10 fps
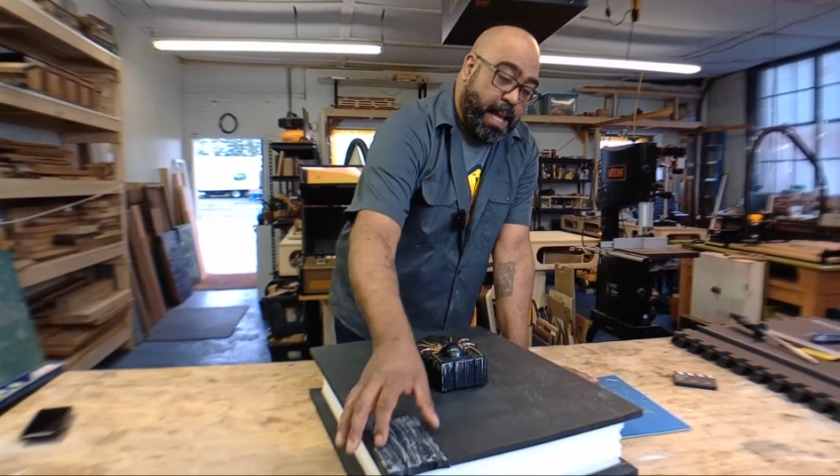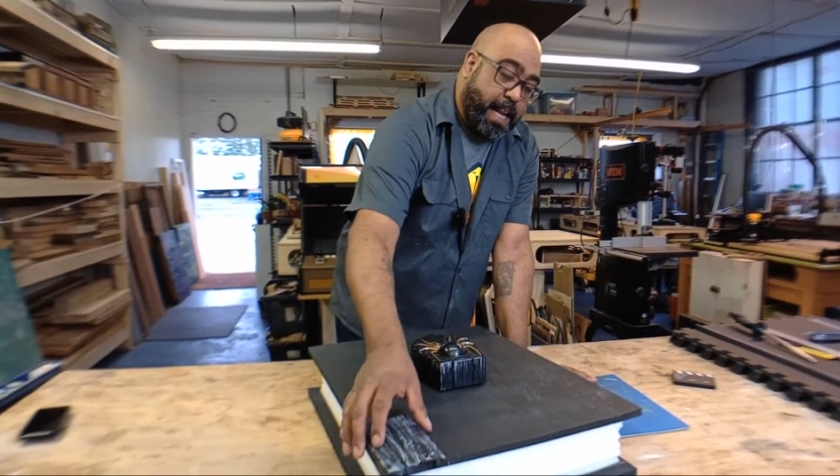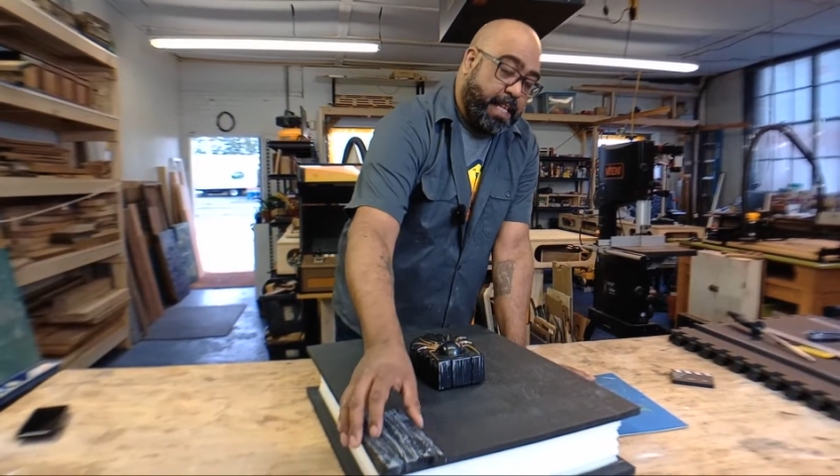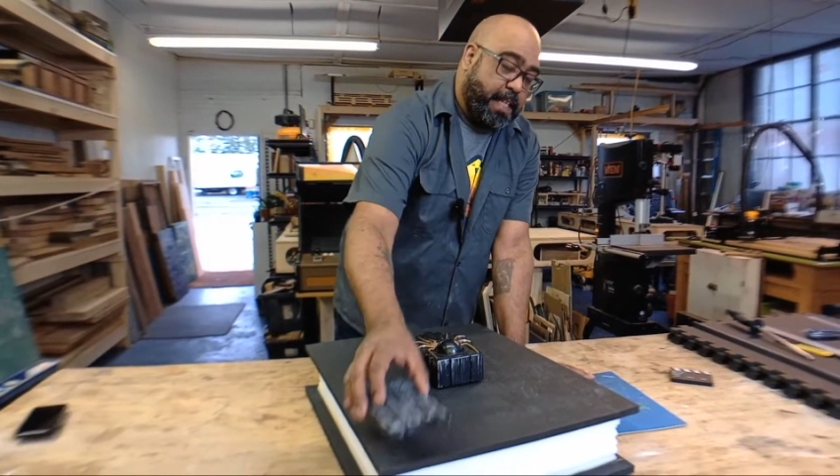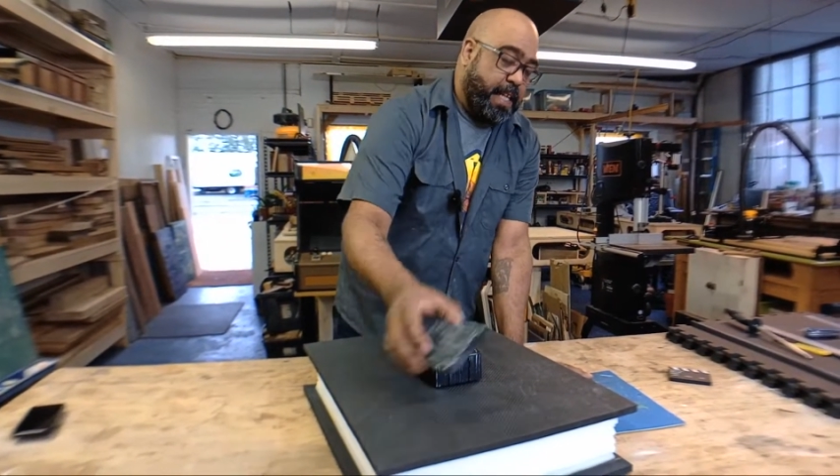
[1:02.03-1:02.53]

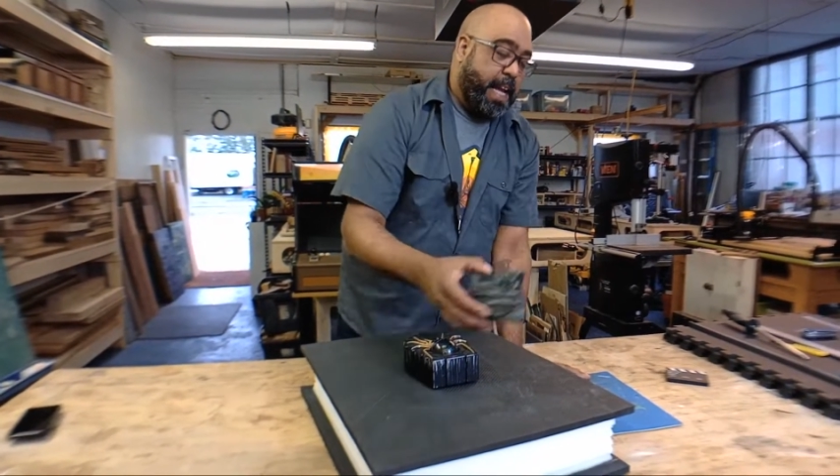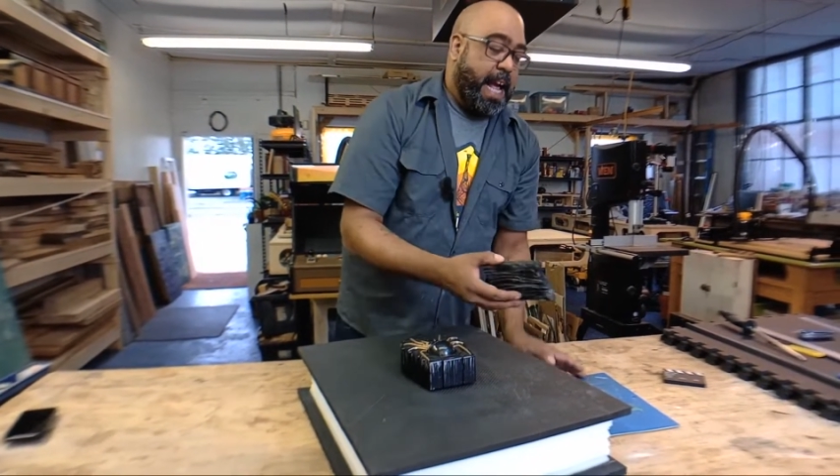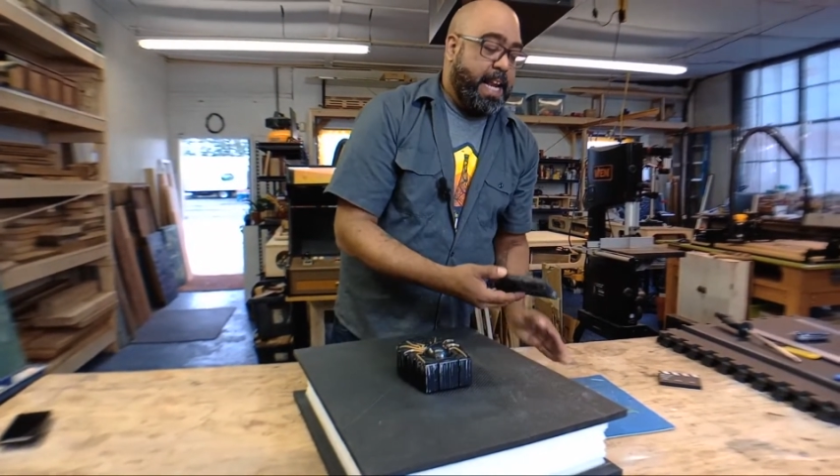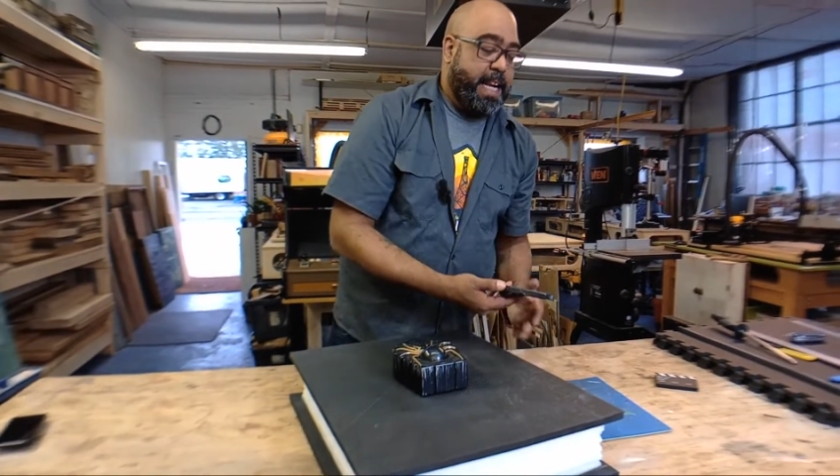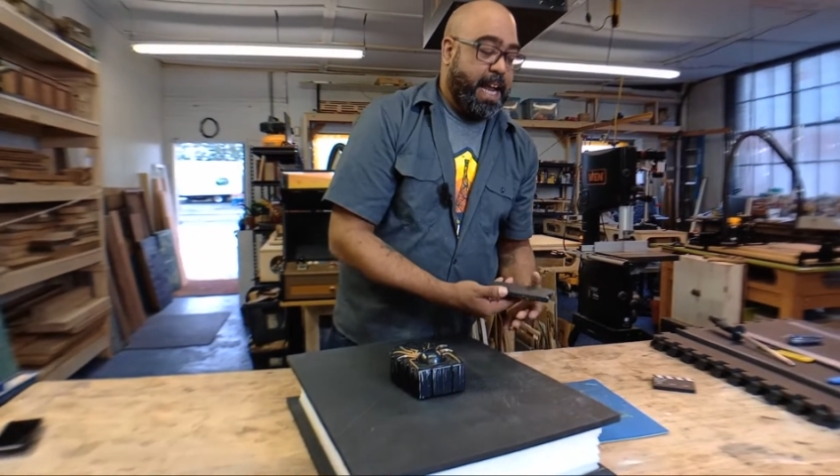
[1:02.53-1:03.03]
And the
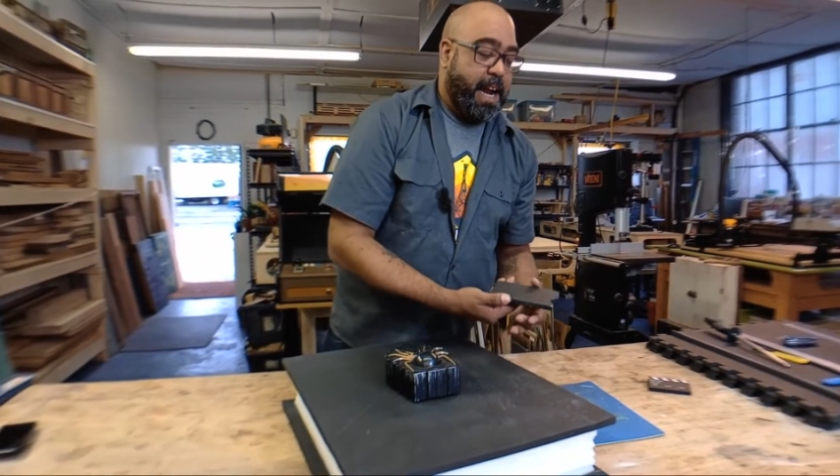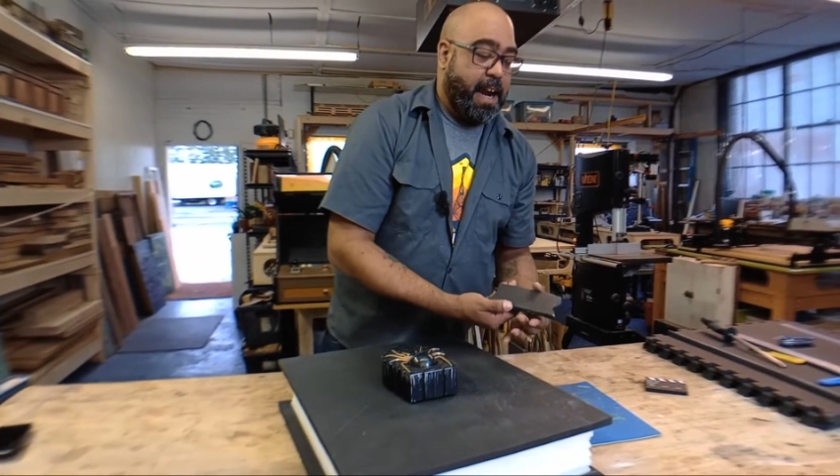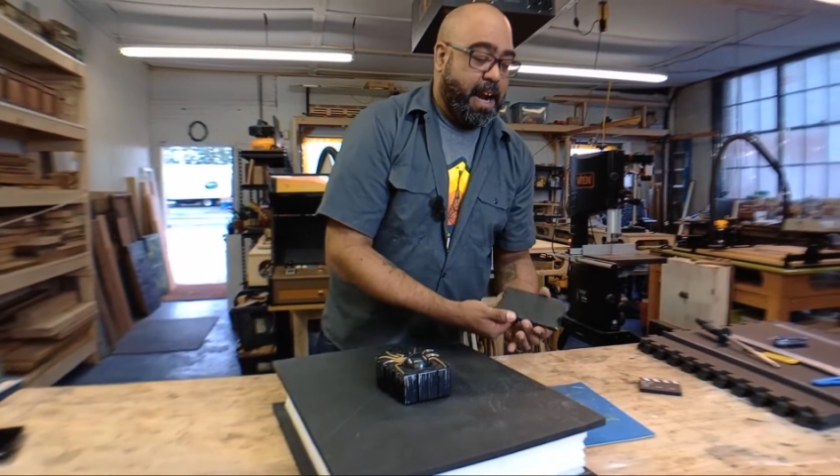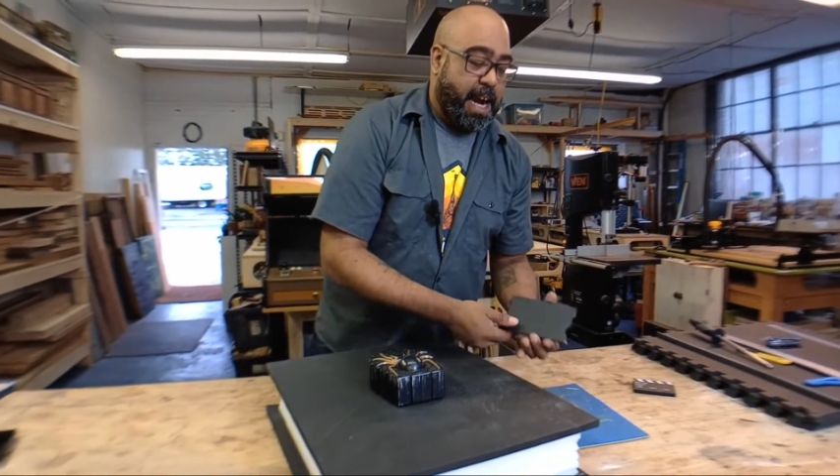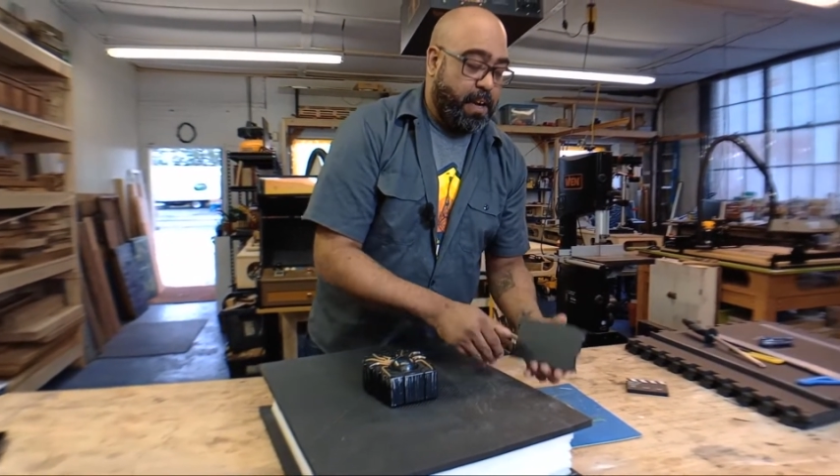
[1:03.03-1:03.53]
end
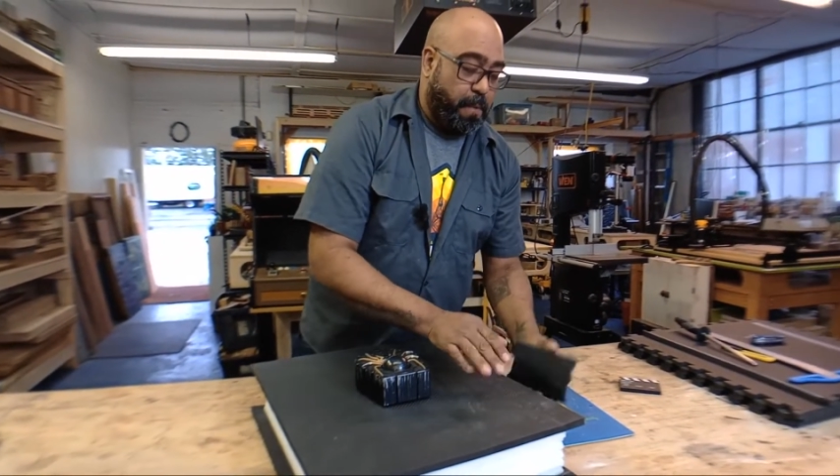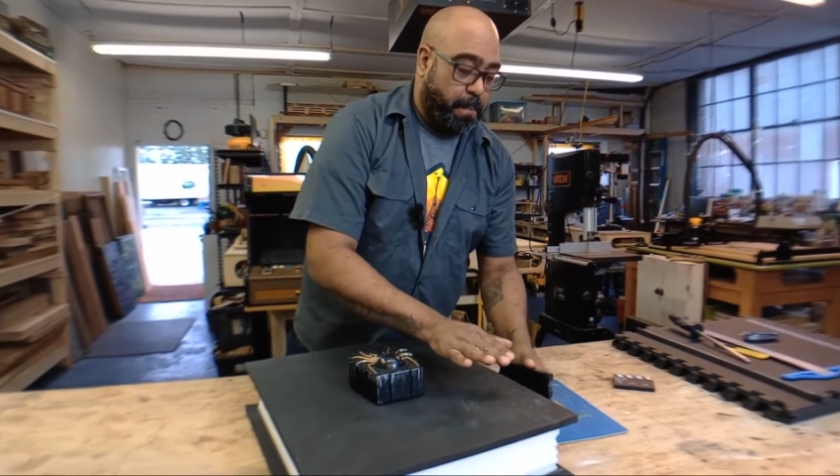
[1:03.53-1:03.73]
here, I don't